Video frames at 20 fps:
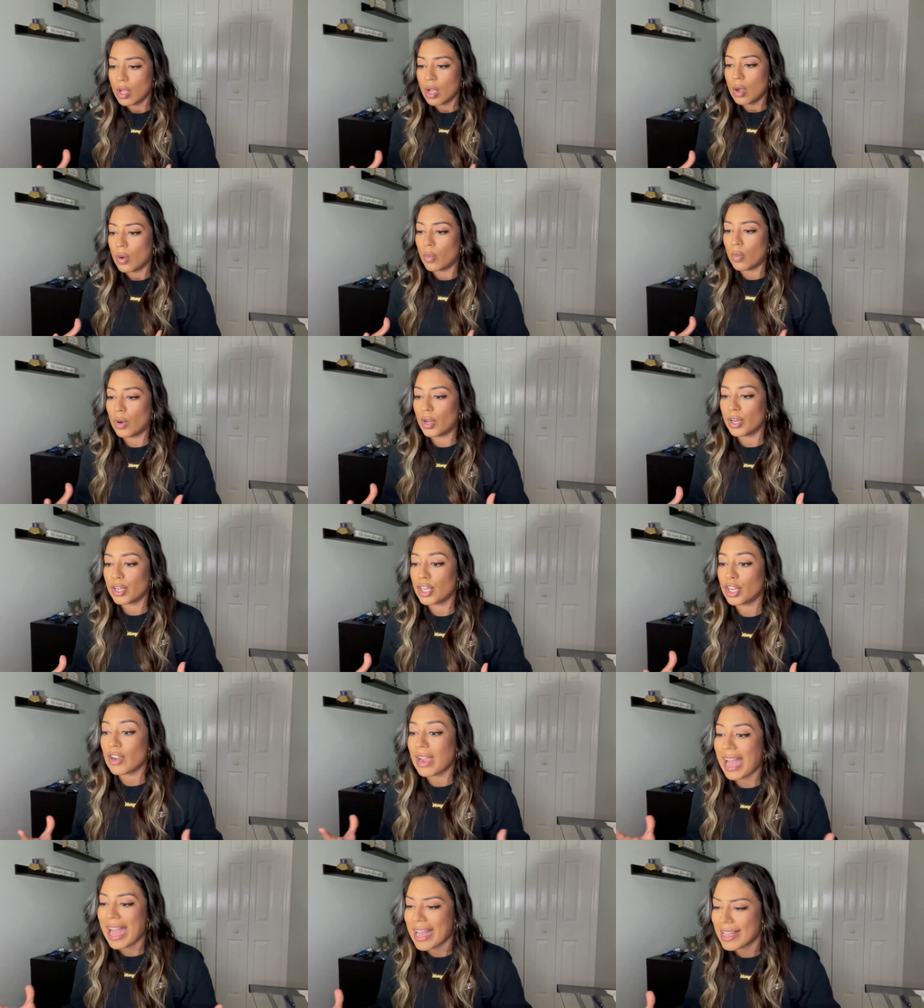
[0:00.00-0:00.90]
What are
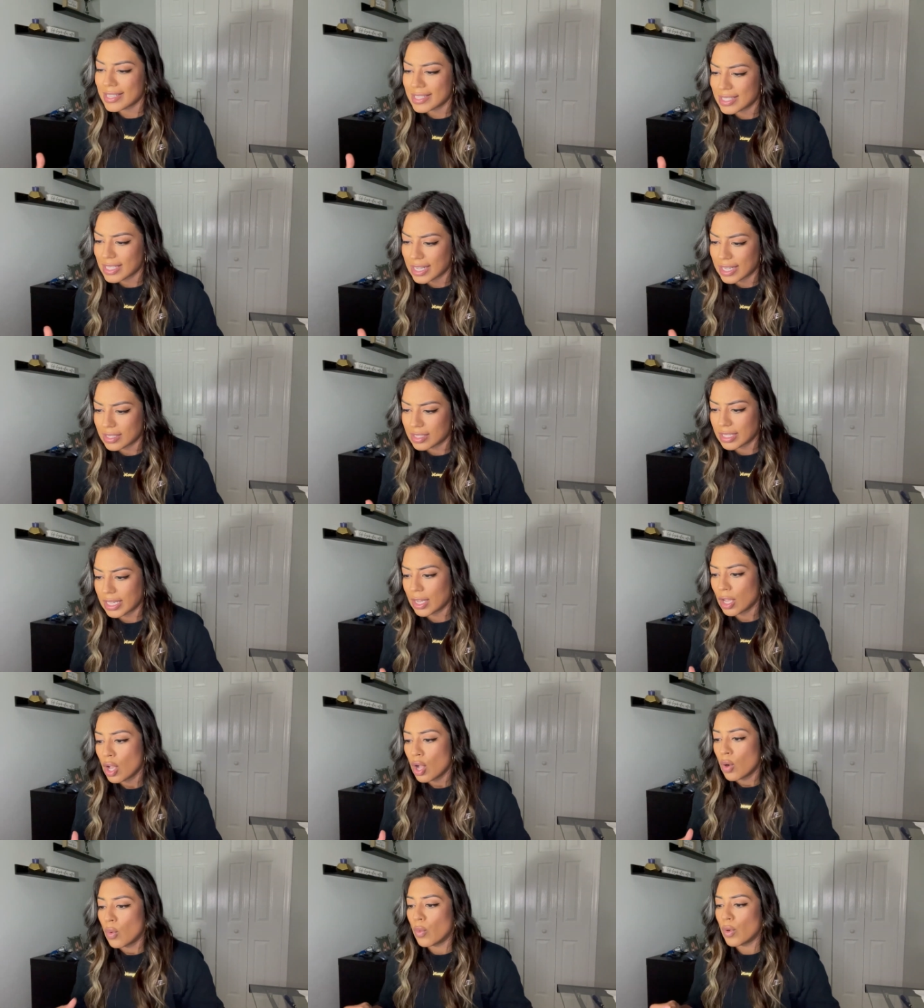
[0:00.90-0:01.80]
your assets?
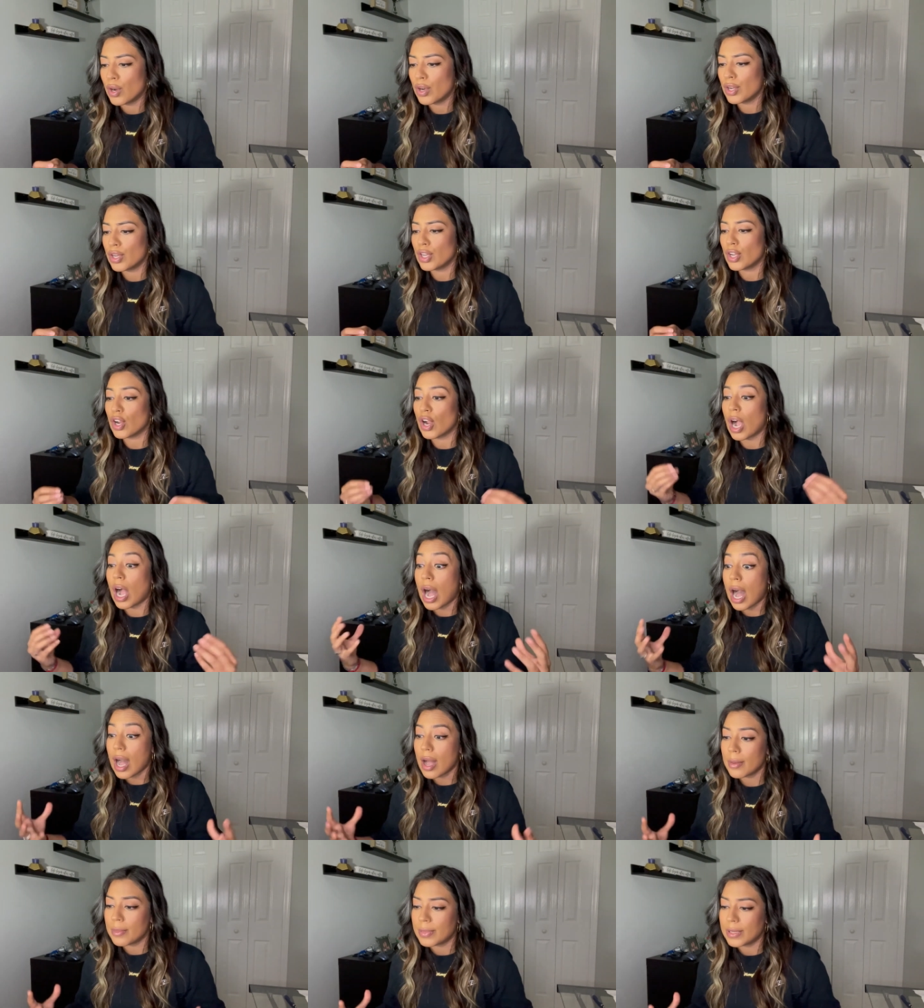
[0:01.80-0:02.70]
Like, what are your
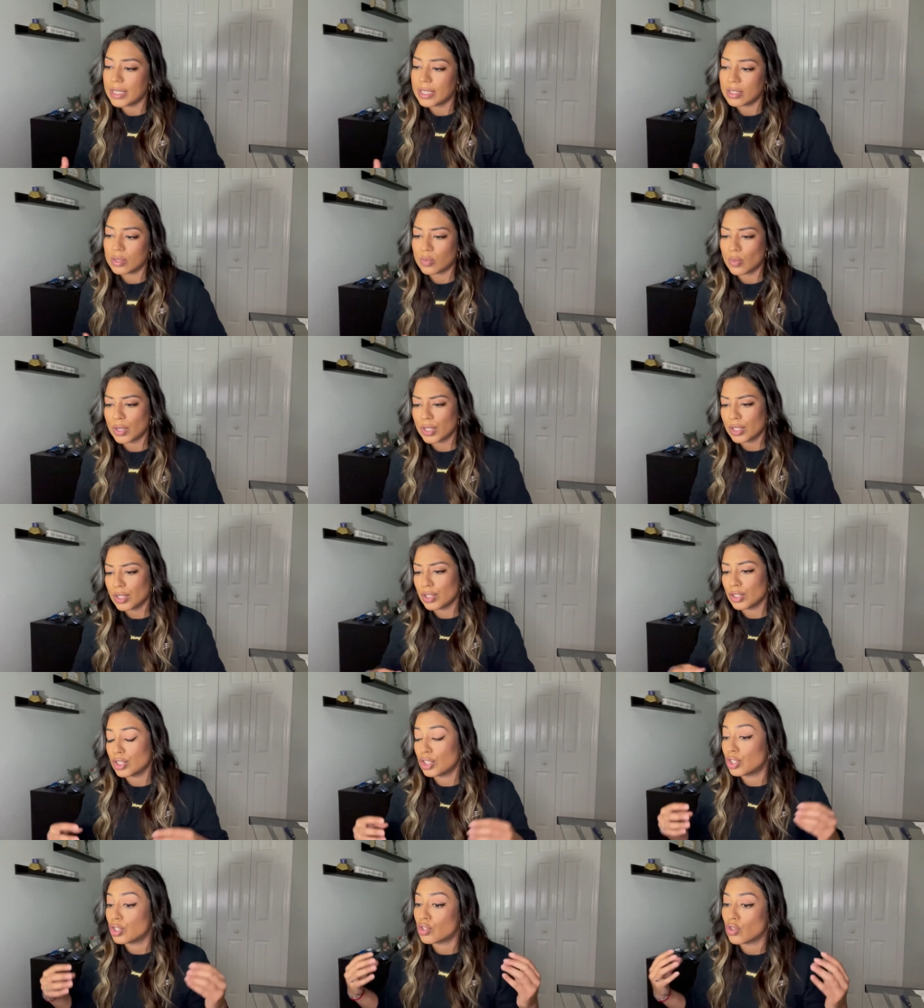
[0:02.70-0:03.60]
hobbies? What are your
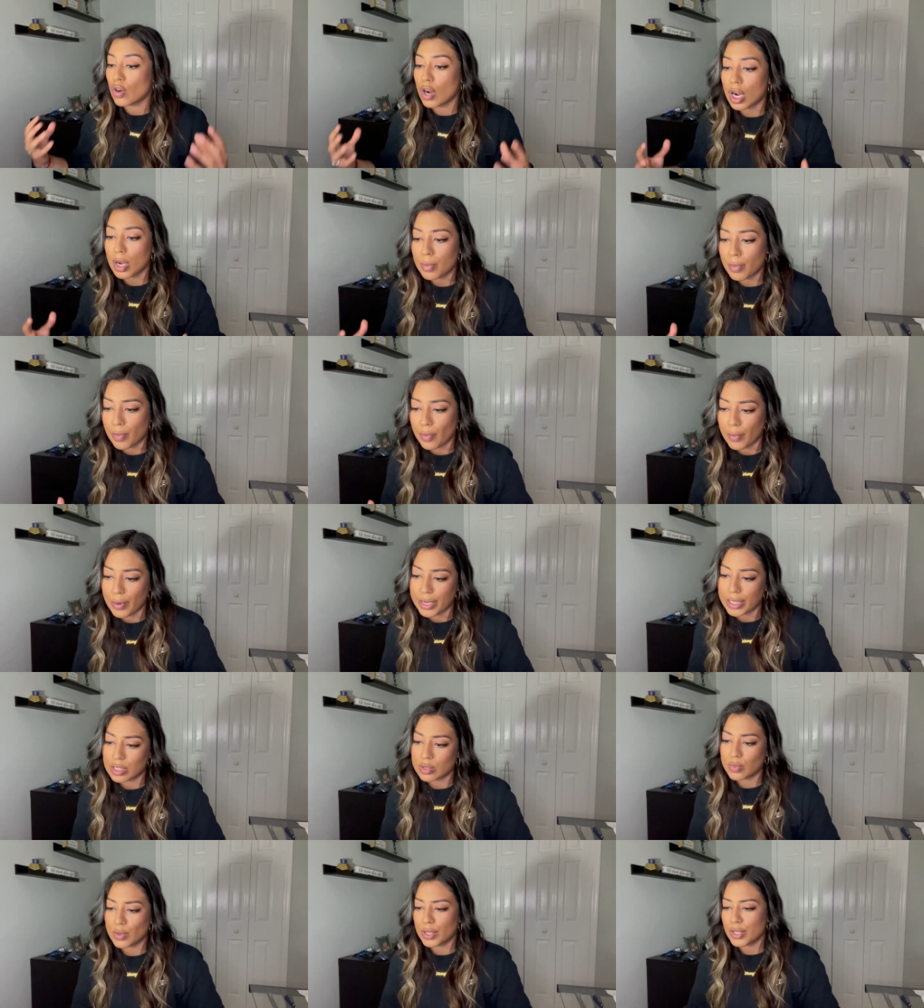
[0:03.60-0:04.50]
strong
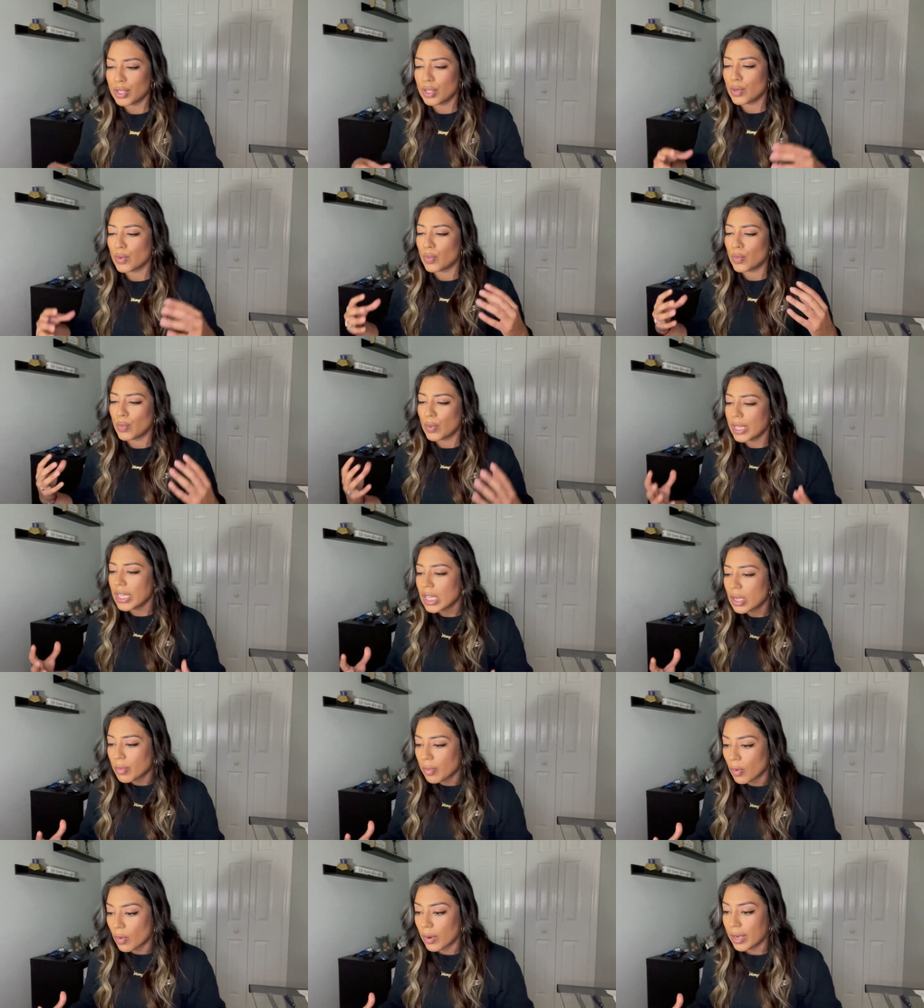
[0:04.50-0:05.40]
points? What are your
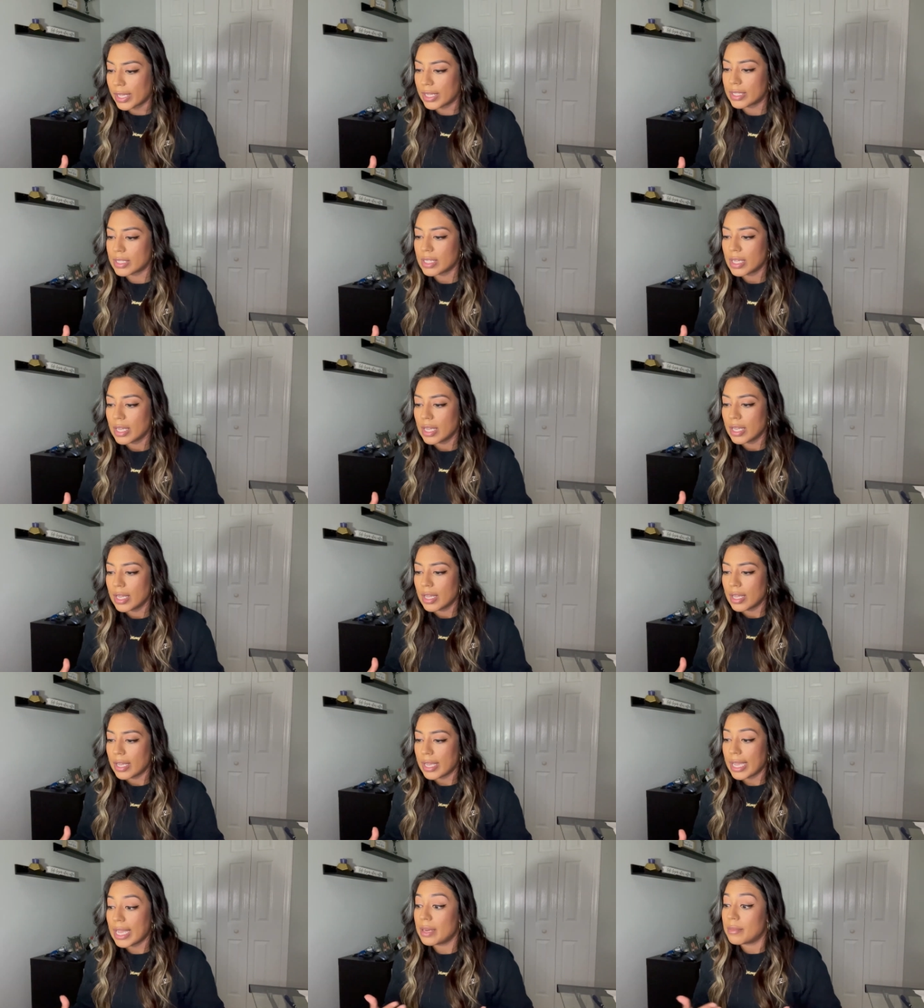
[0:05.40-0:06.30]
weak points?
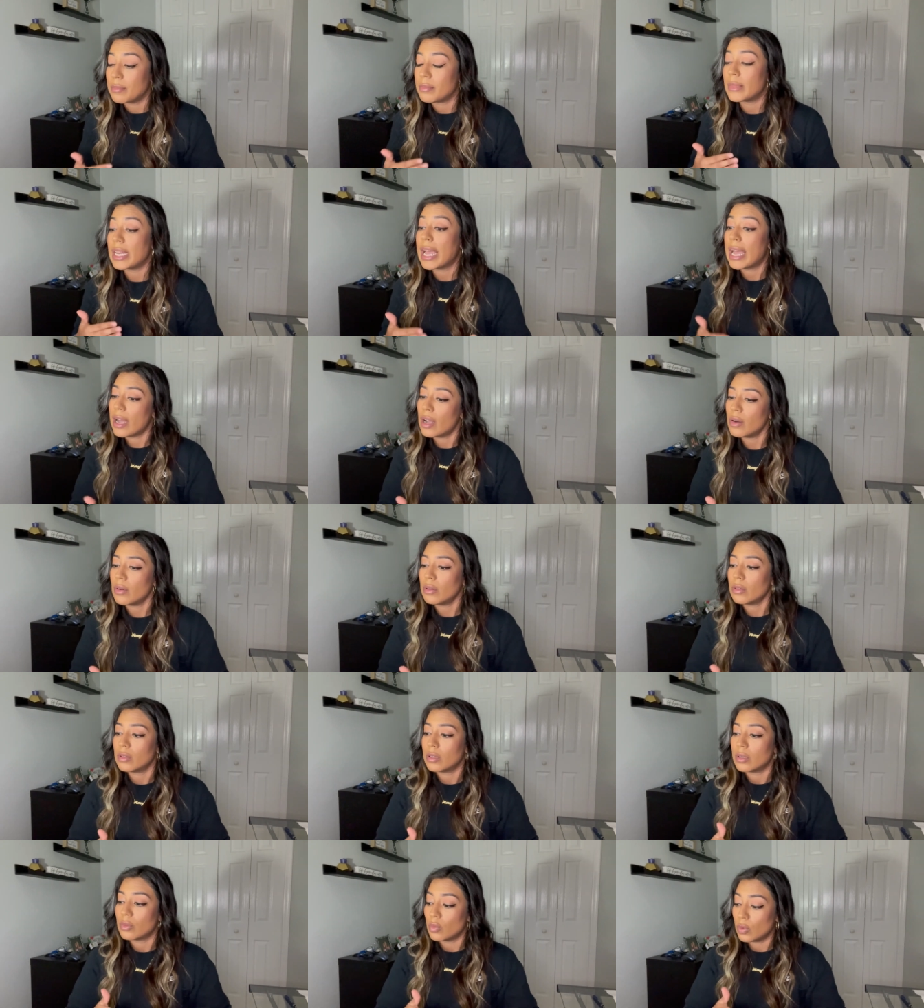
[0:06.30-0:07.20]
And now,
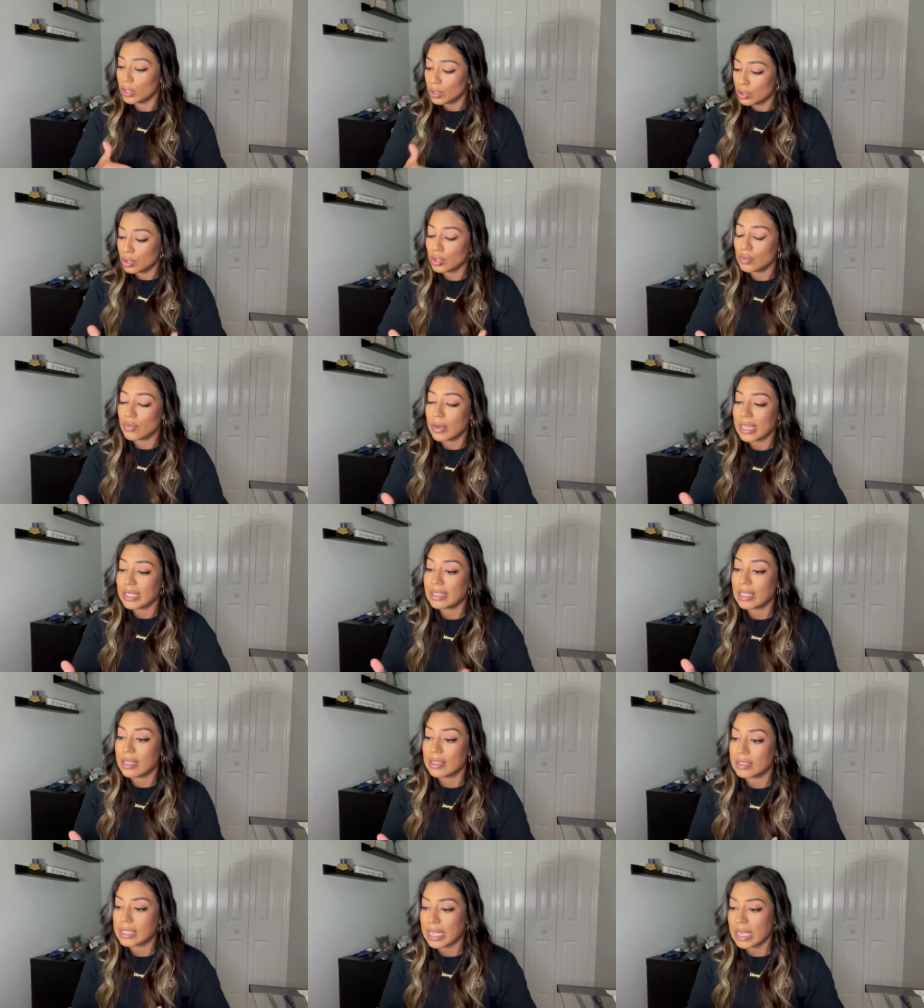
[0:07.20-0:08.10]
once you write
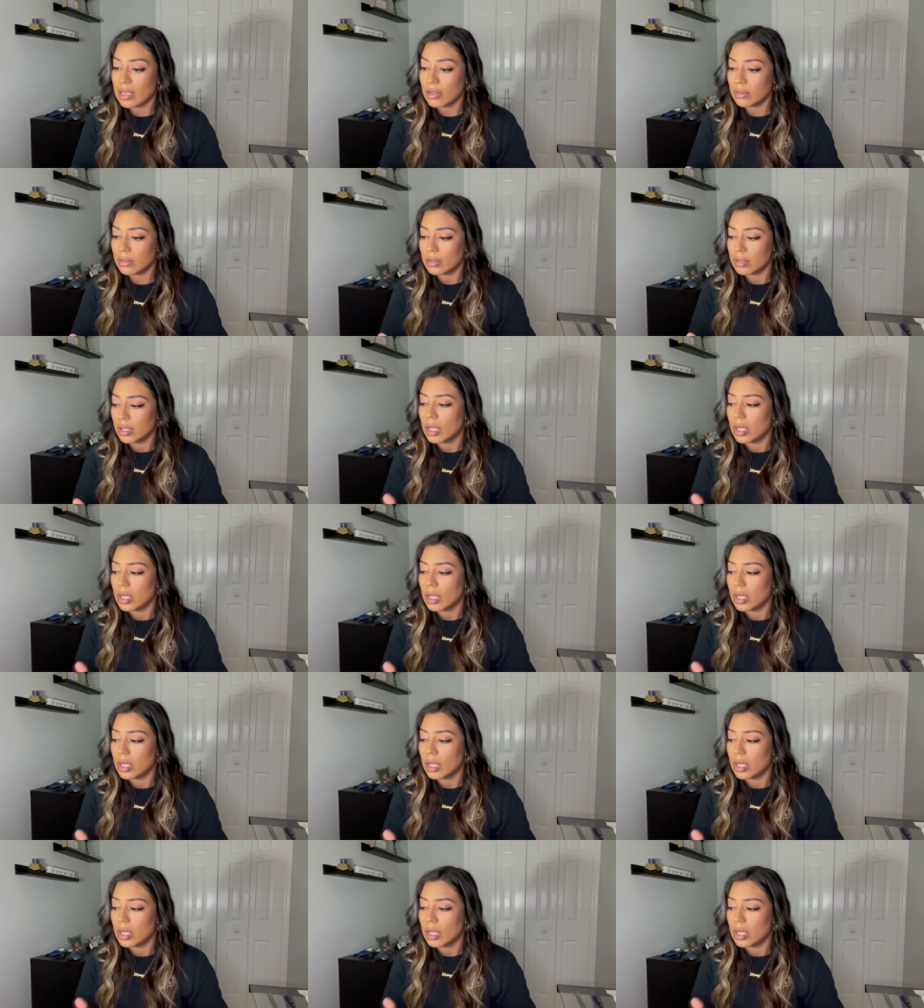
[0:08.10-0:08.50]
that down,